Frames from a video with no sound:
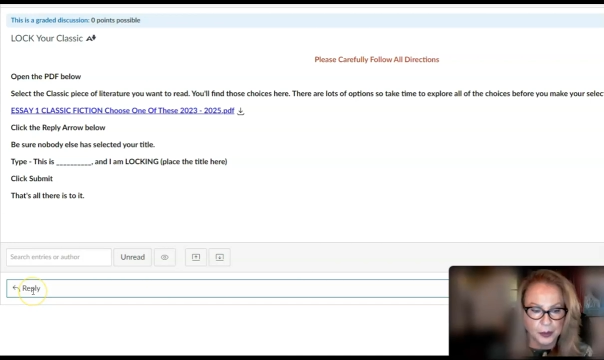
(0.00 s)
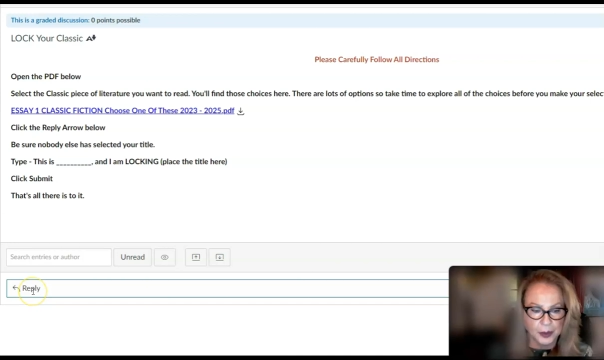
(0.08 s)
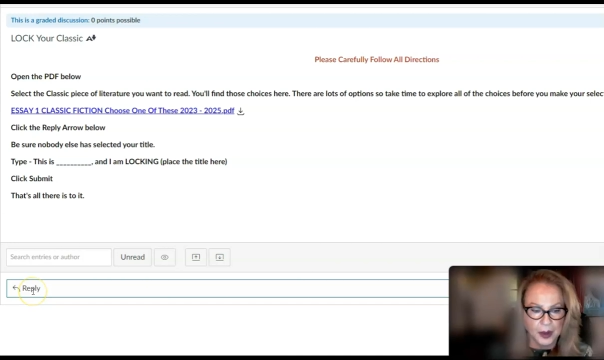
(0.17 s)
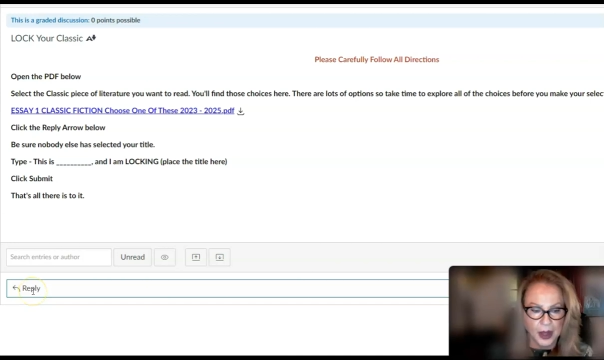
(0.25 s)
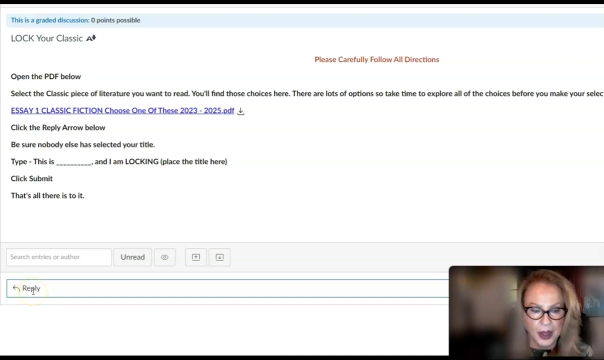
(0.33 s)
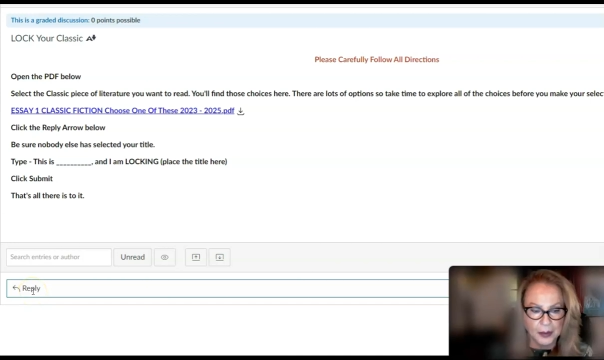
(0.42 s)
the
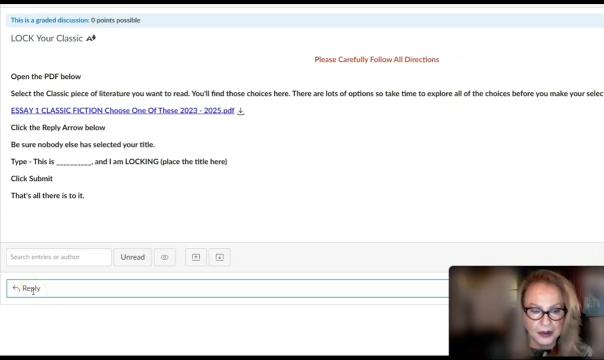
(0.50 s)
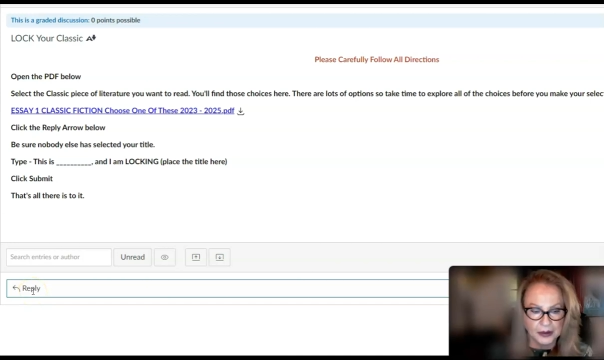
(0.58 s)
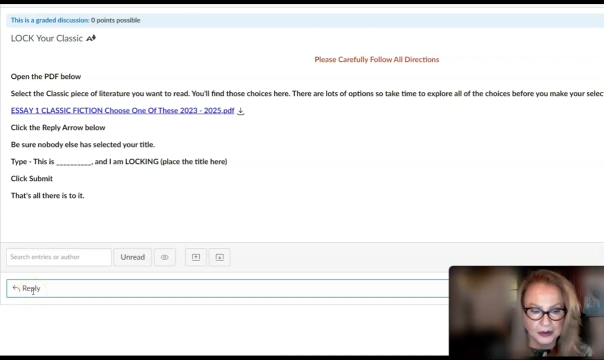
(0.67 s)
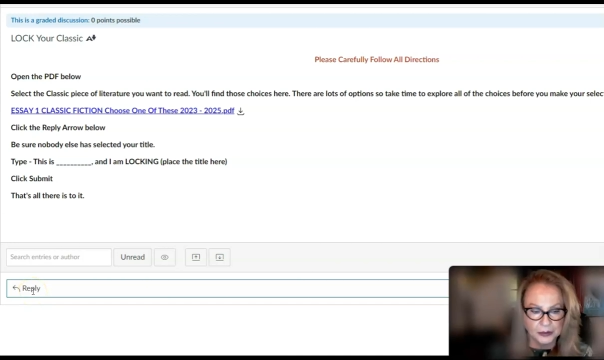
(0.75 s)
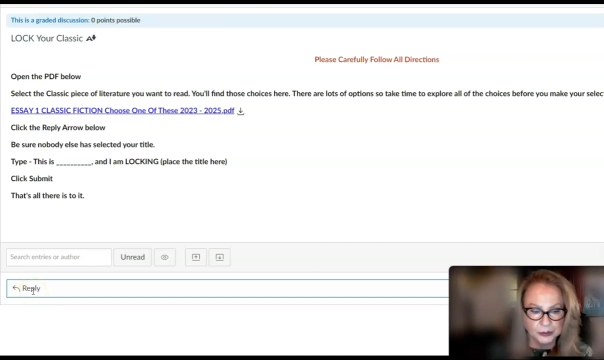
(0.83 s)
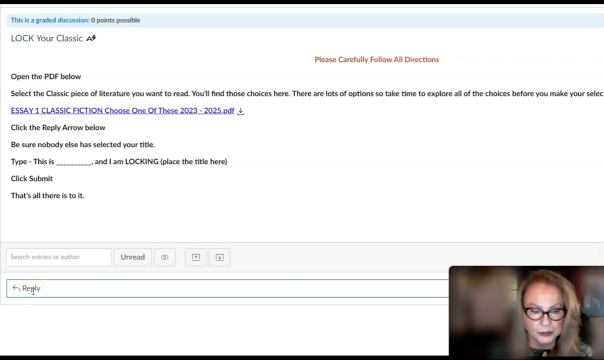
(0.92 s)
reply
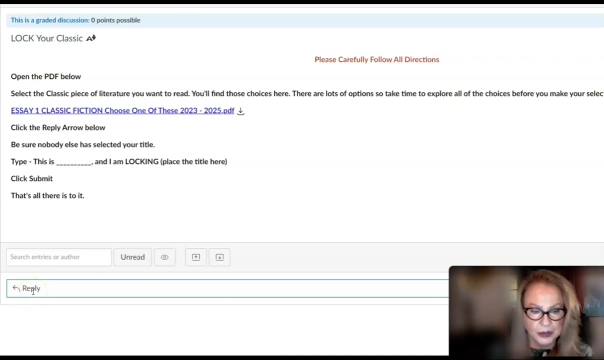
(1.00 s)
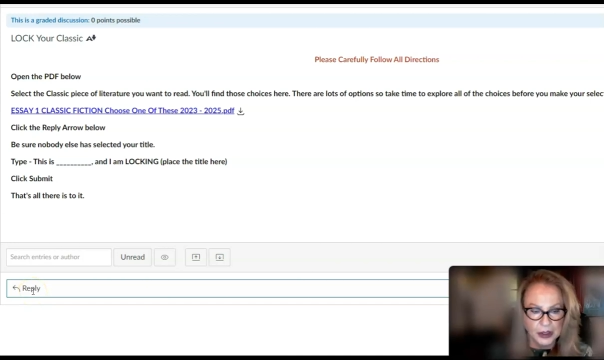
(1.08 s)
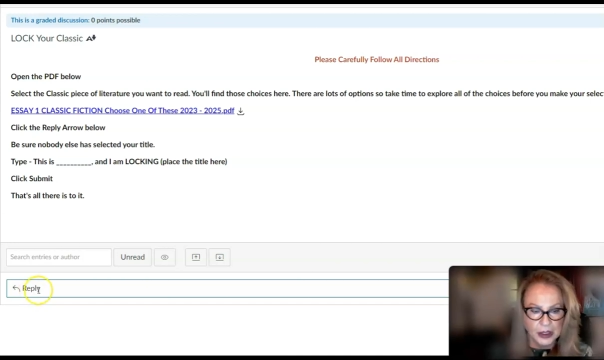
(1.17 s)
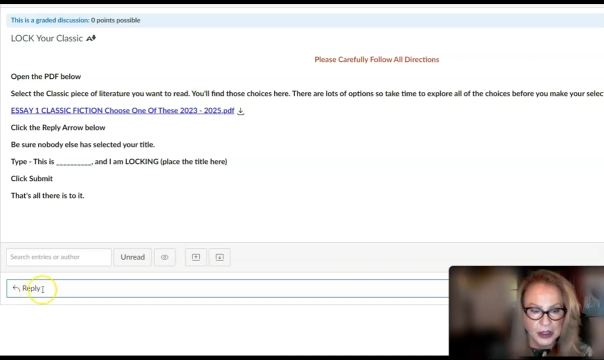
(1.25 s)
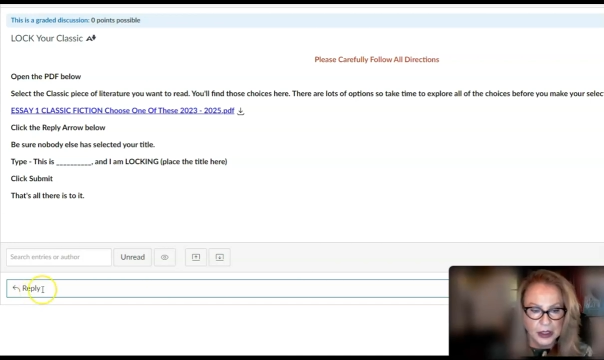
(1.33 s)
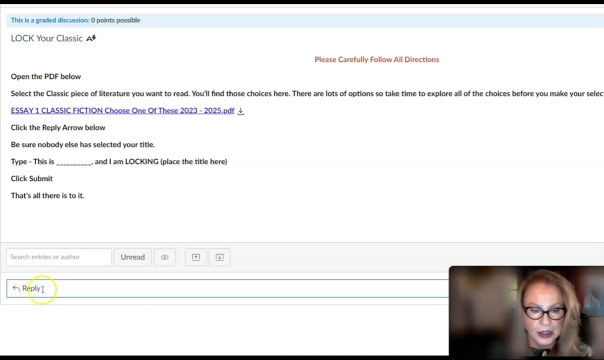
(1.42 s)
button,
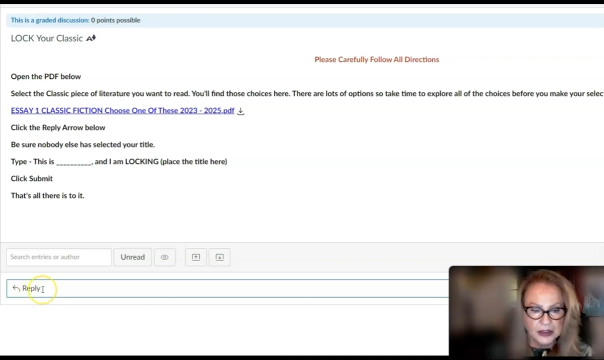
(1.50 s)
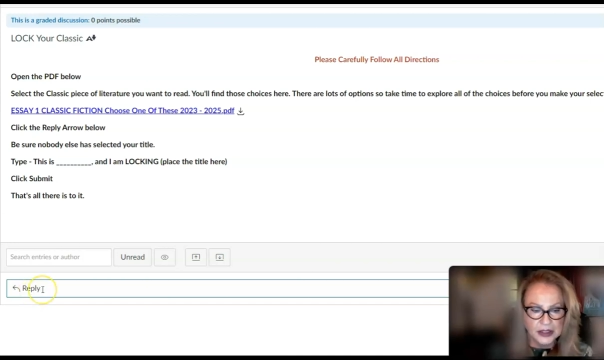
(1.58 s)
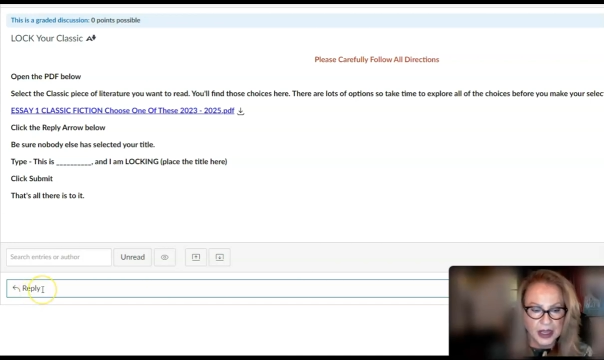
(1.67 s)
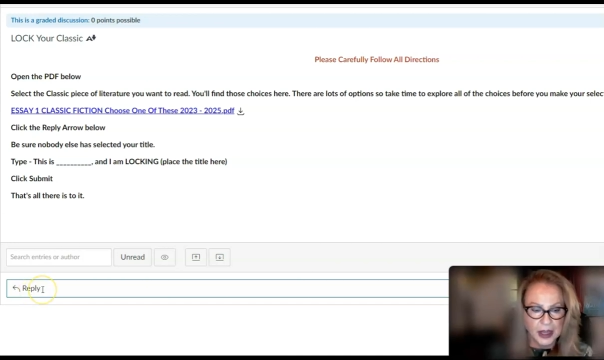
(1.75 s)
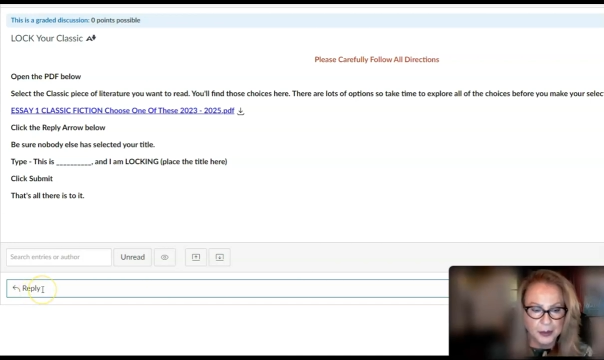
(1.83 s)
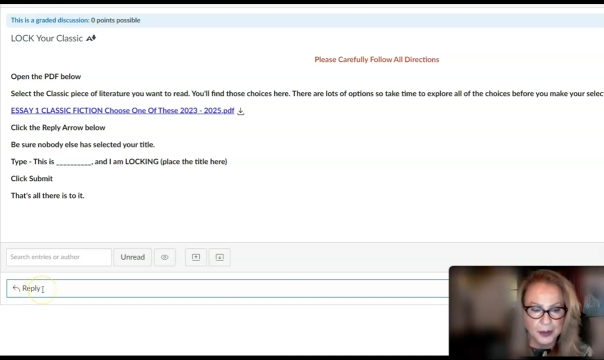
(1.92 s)

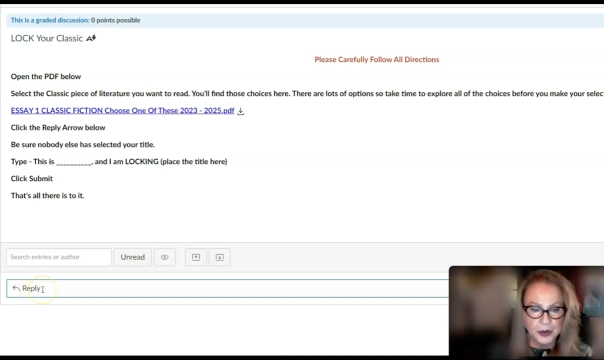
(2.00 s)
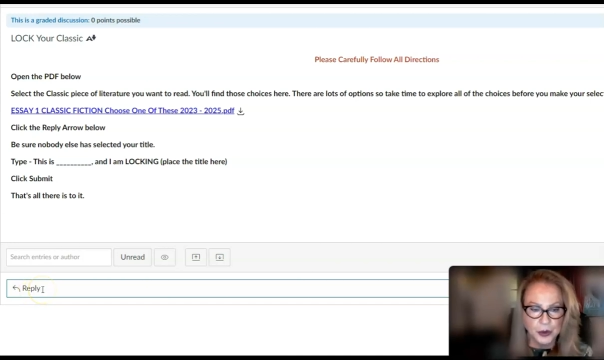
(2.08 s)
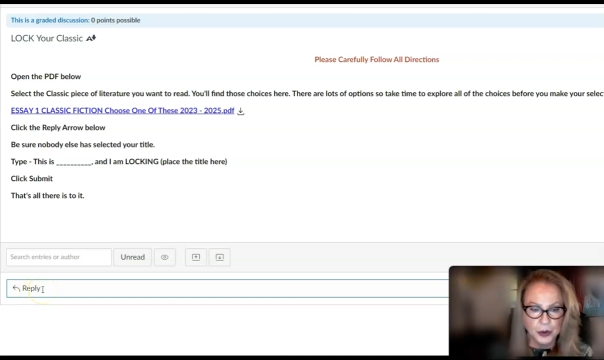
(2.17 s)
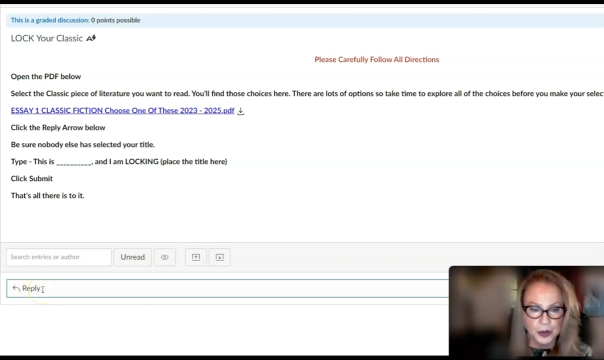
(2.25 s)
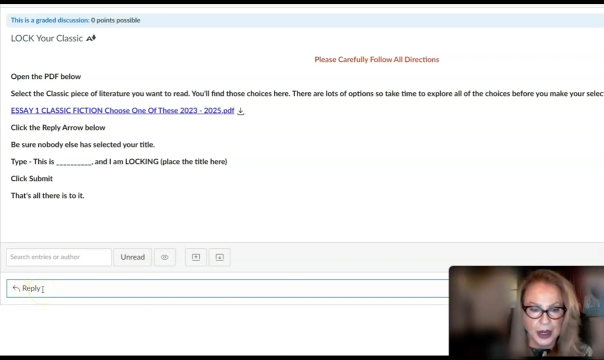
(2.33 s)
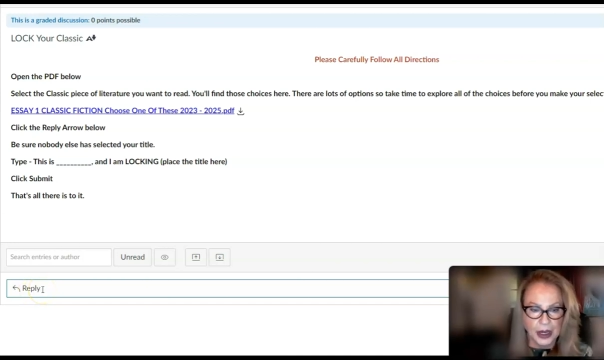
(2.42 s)
type in
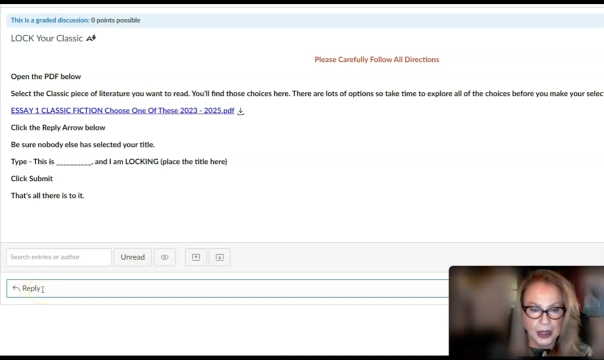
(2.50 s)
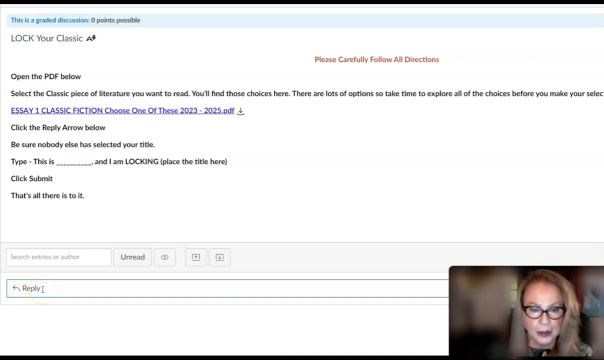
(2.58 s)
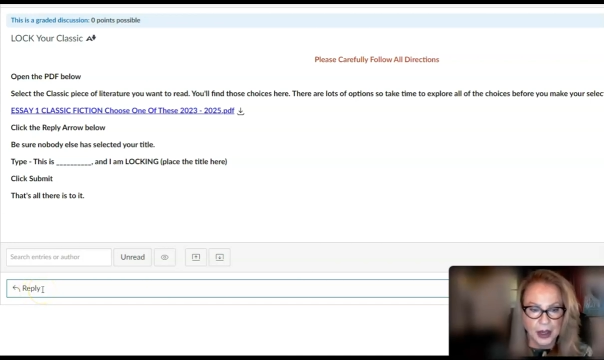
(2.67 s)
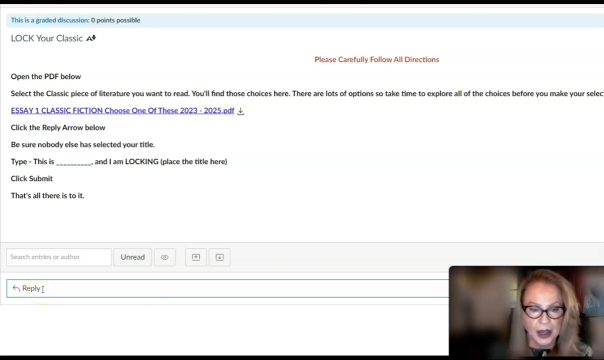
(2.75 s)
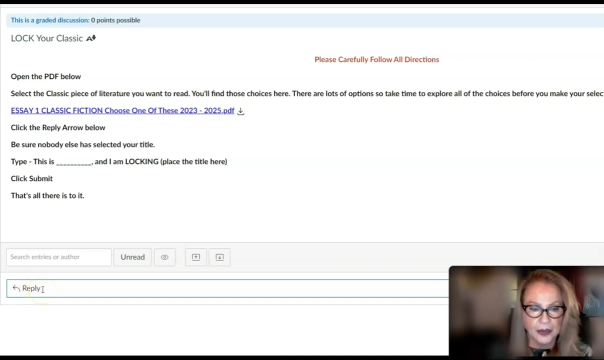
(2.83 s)
your name